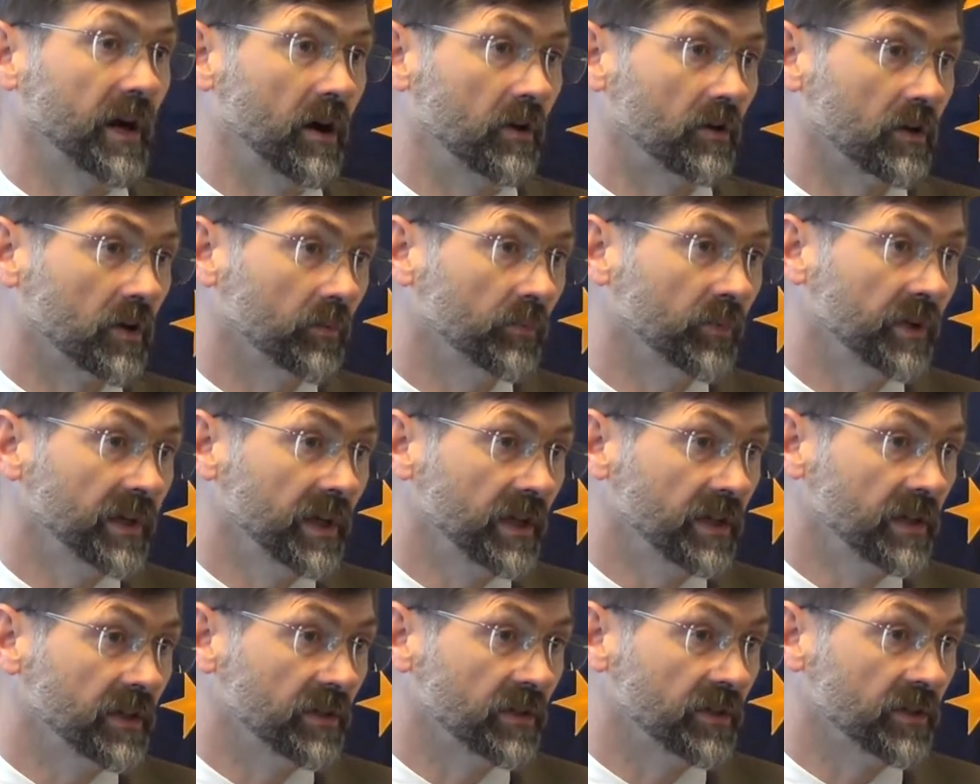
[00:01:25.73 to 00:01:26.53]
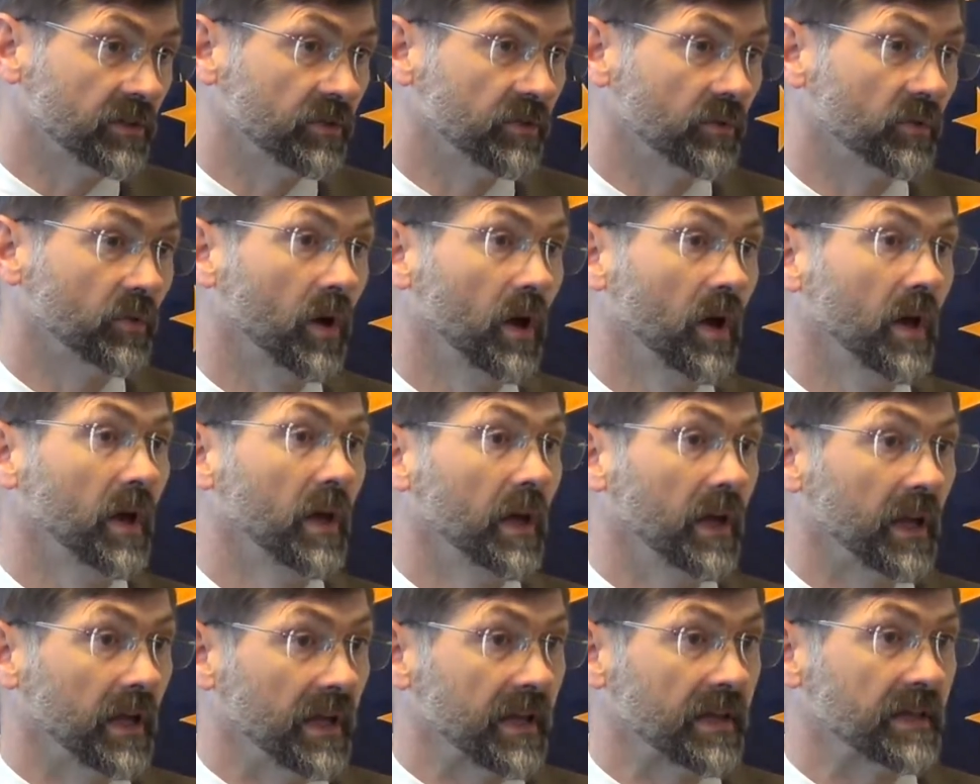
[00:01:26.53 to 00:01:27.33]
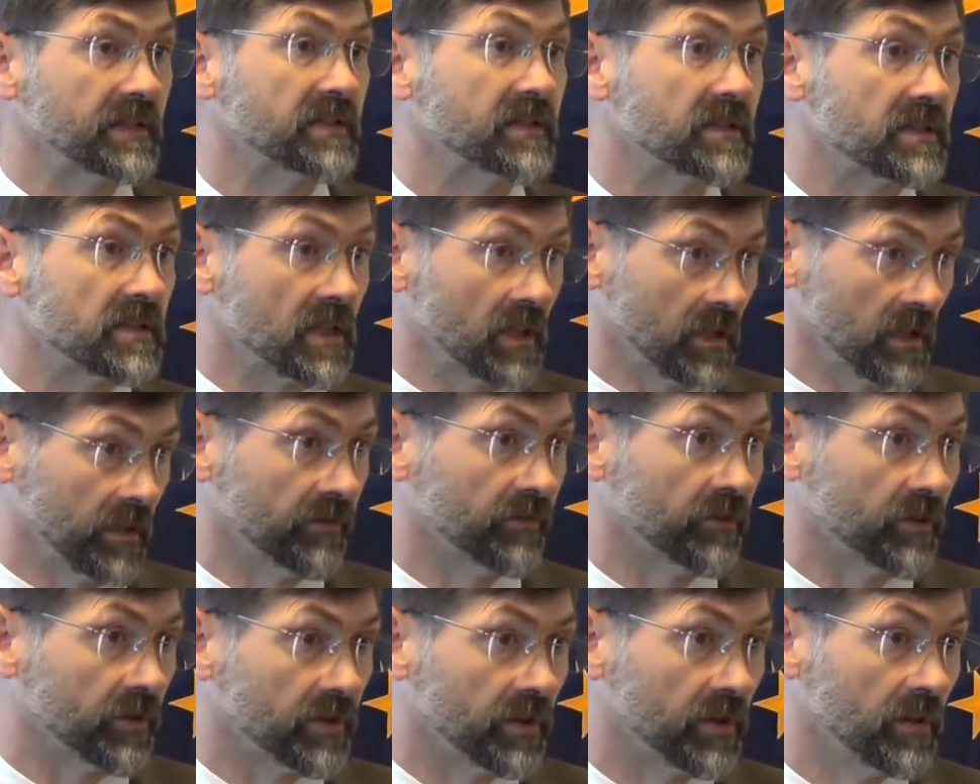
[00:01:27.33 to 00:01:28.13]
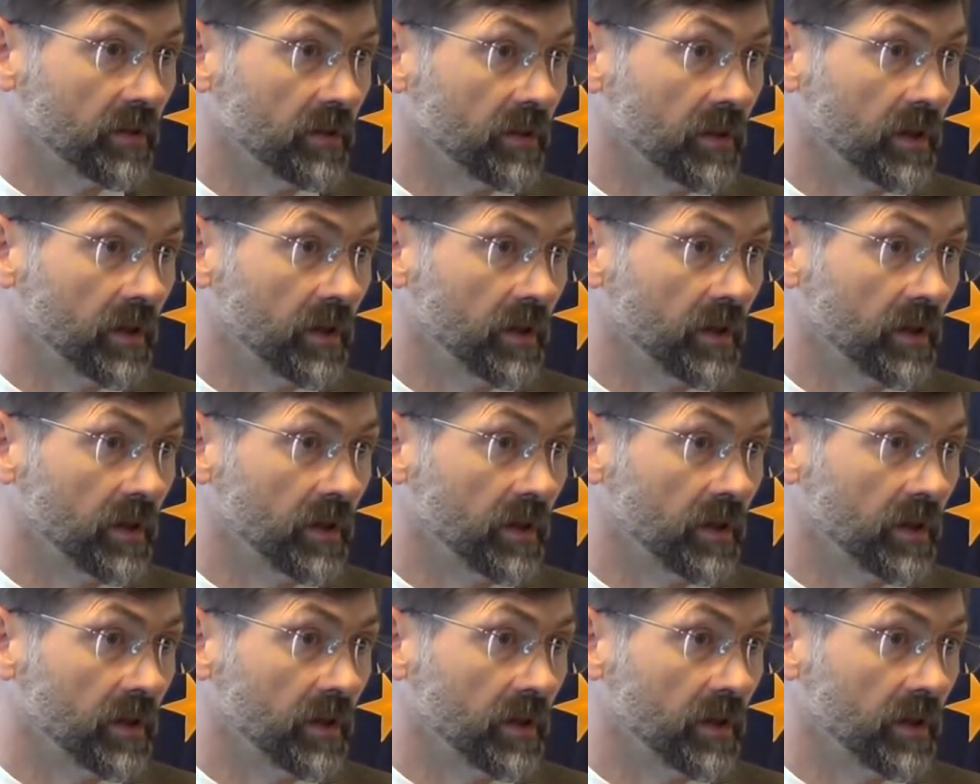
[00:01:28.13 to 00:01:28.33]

outcome we need to do gets delivered.